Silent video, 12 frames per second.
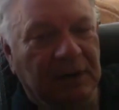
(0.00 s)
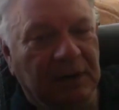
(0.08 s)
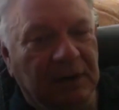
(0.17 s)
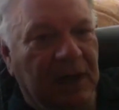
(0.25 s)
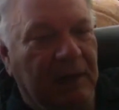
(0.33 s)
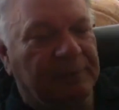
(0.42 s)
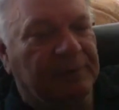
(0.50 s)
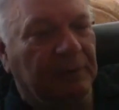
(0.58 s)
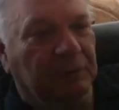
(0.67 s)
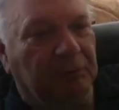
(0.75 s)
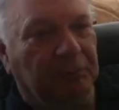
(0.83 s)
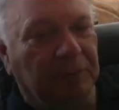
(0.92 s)
as an
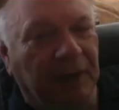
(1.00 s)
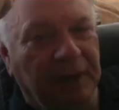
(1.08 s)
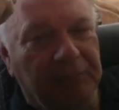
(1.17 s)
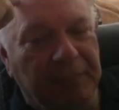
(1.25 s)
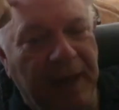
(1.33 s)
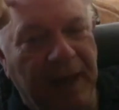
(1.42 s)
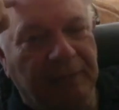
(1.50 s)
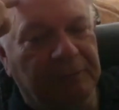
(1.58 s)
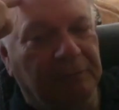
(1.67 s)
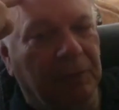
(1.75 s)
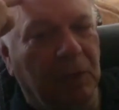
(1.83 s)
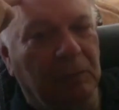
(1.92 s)
absolute
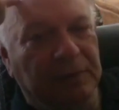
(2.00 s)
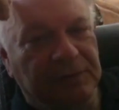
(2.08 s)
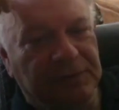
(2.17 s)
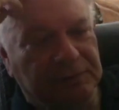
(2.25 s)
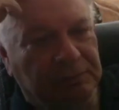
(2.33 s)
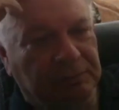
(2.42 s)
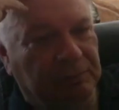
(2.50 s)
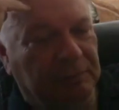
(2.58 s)
bloodbath. The Romans